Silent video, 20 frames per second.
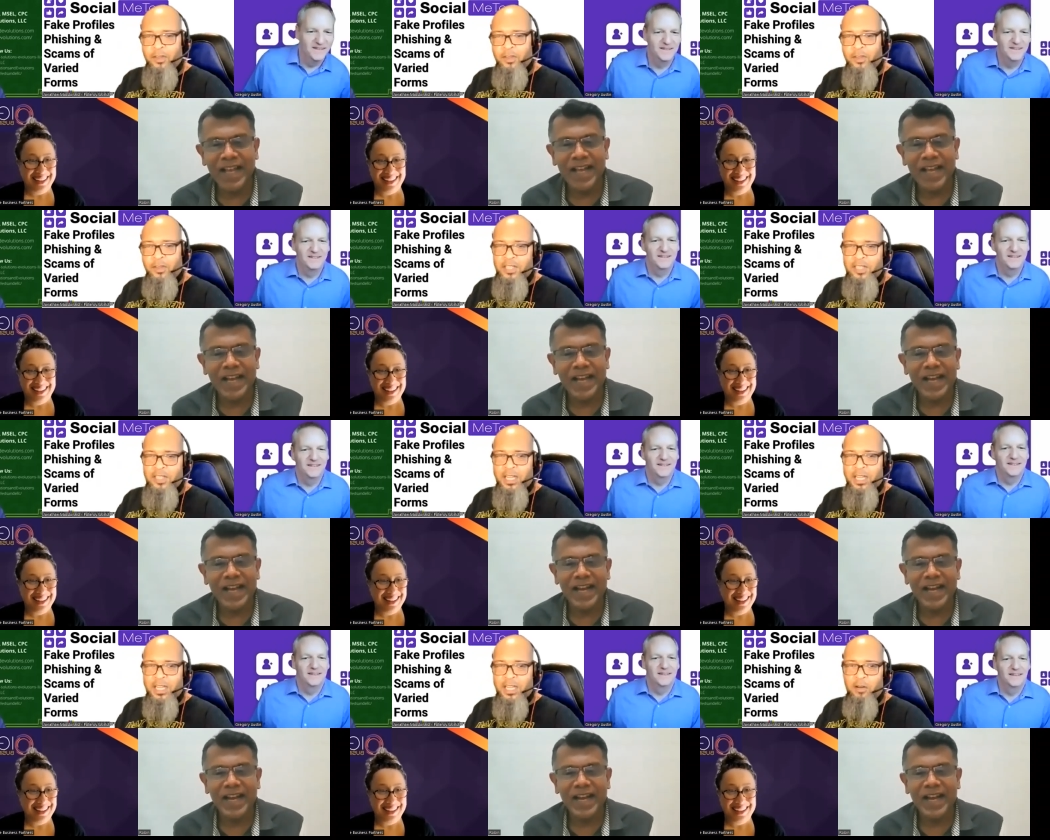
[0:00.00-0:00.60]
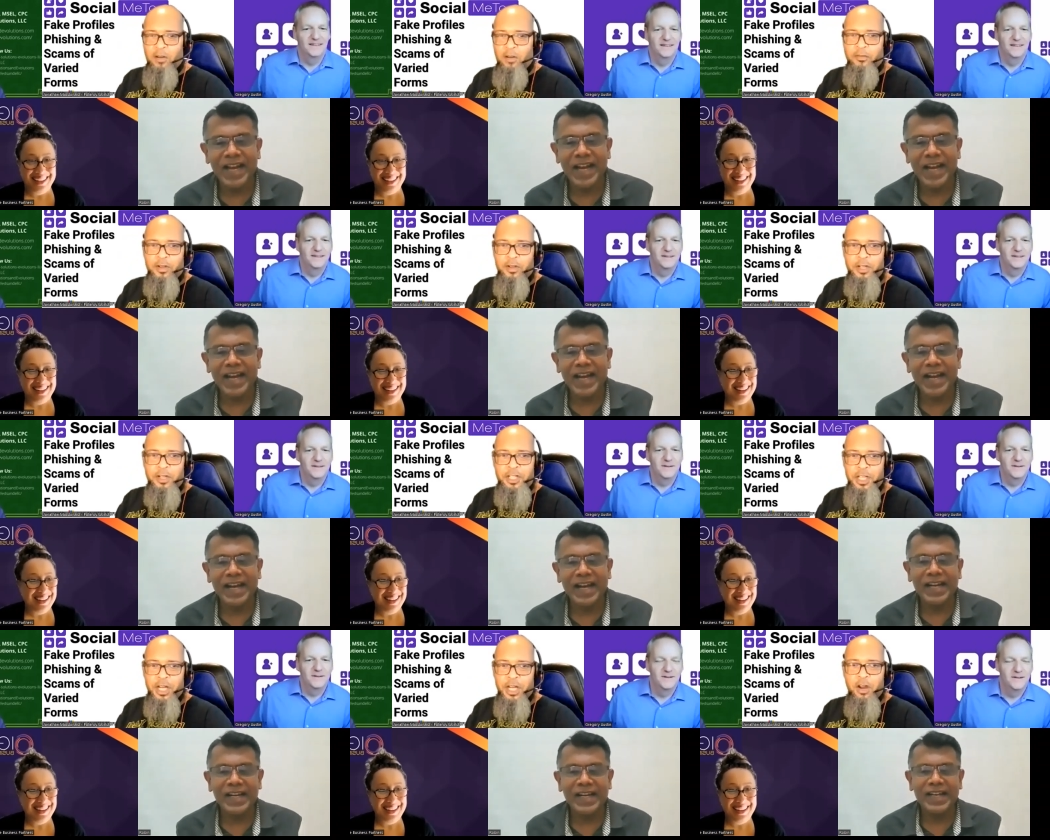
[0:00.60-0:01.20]
Speaker 1: got is I can offer
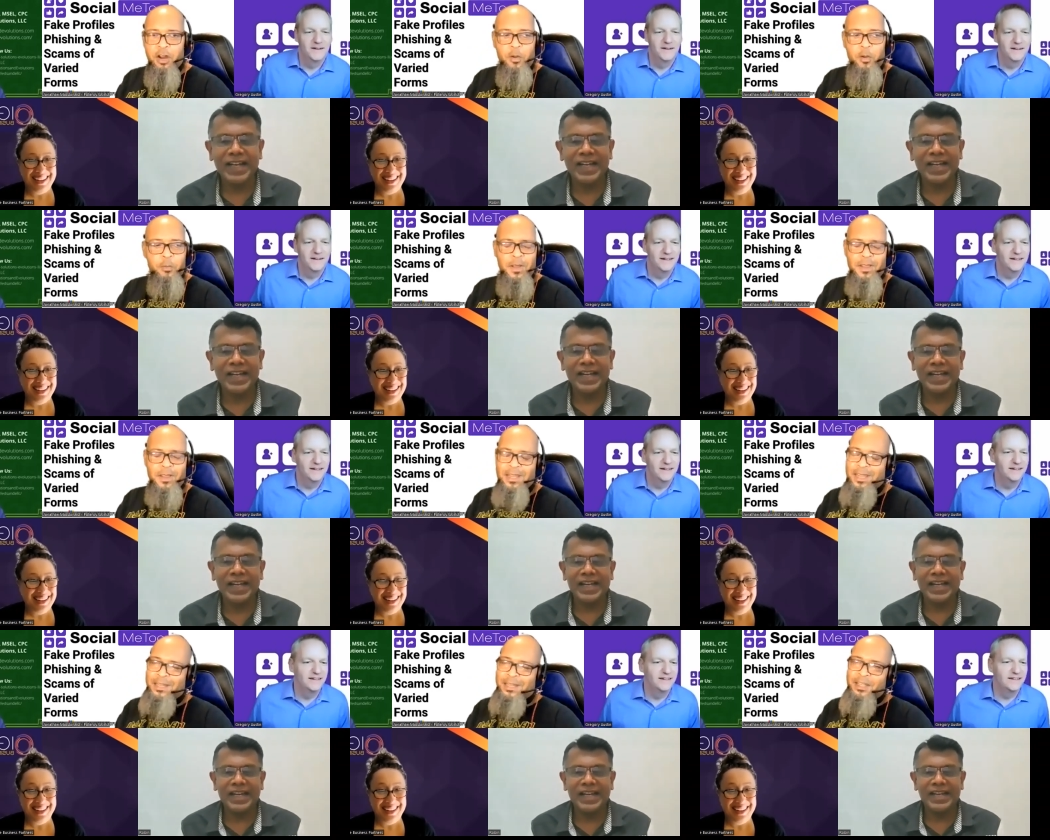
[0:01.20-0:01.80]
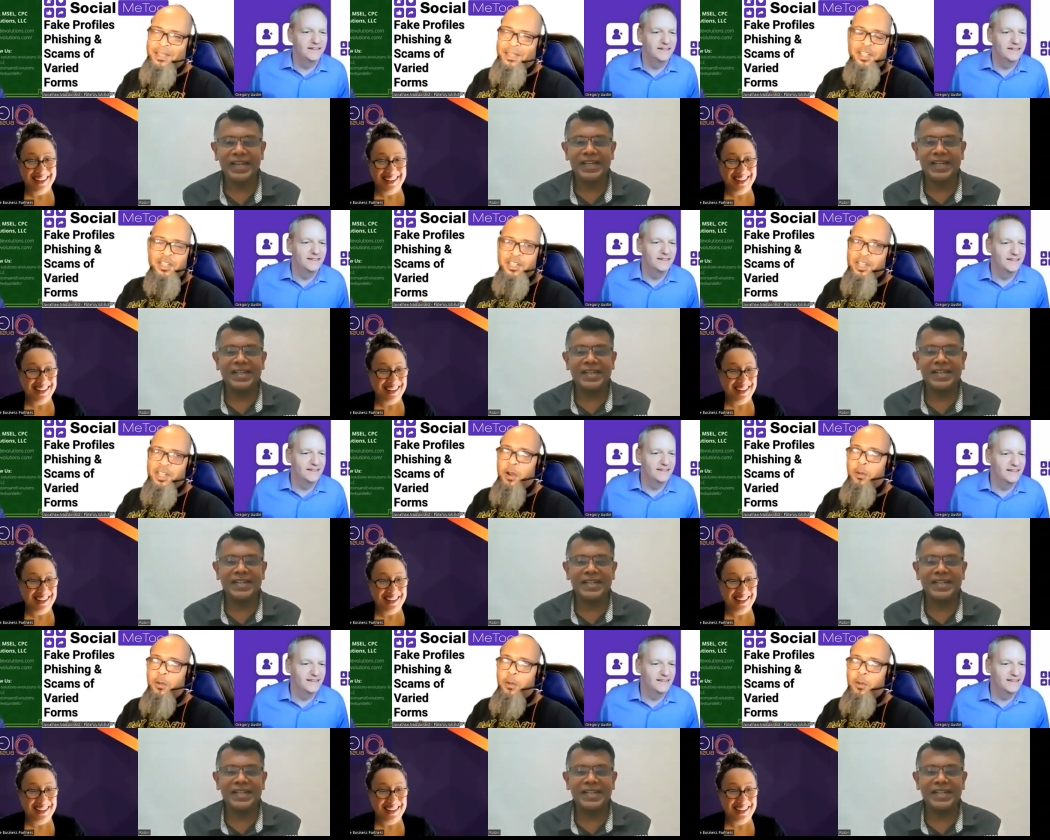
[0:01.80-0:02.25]
a joke, but they're just